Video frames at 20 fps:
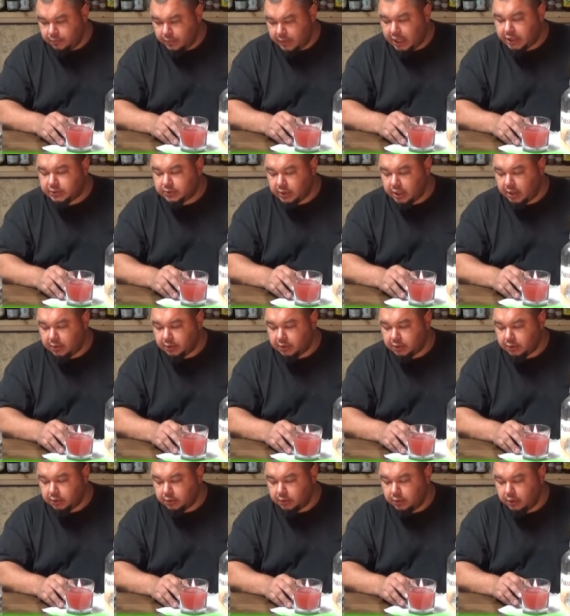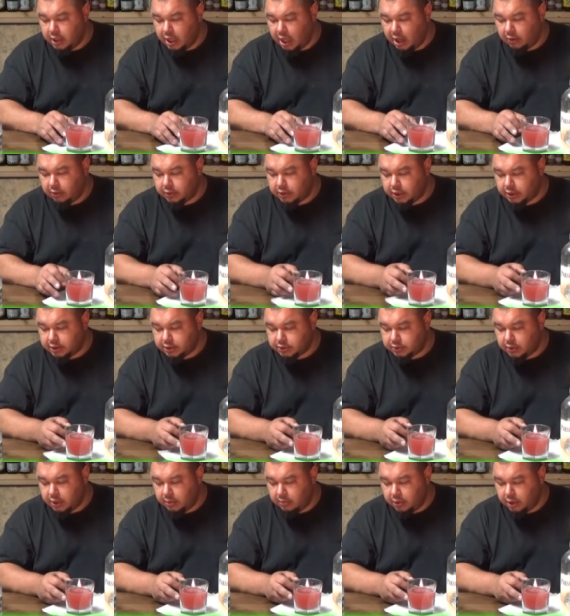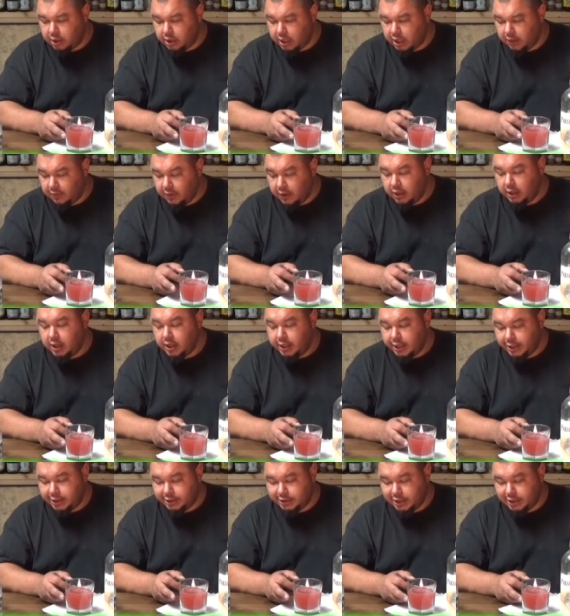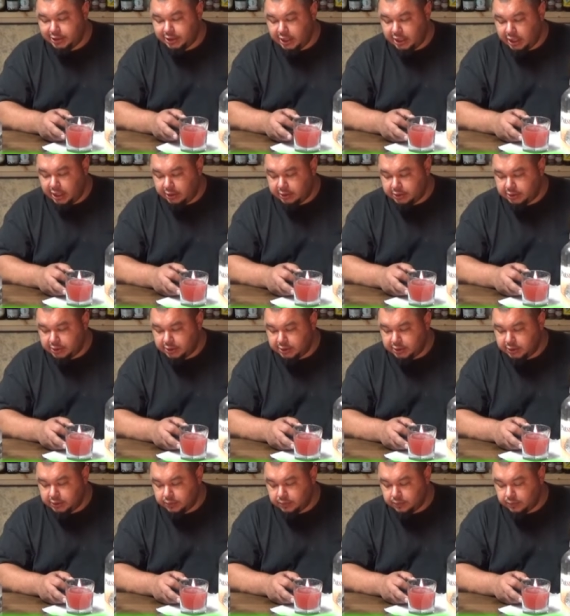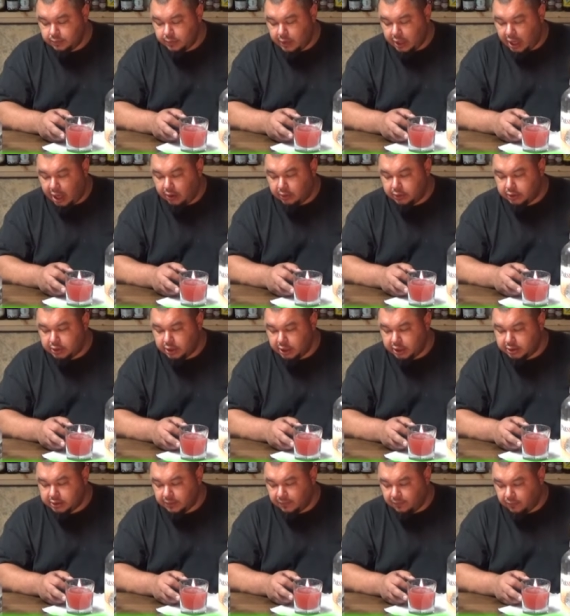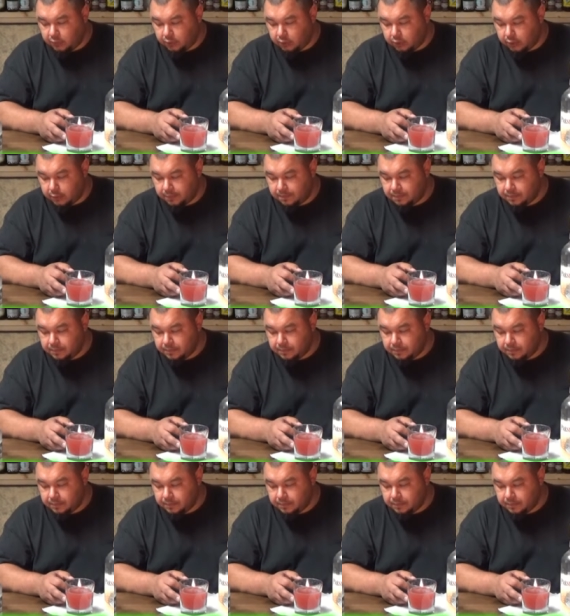That's what I would do. I would cut this cranberry in half. It says 8 ounces. I would cut it to 4.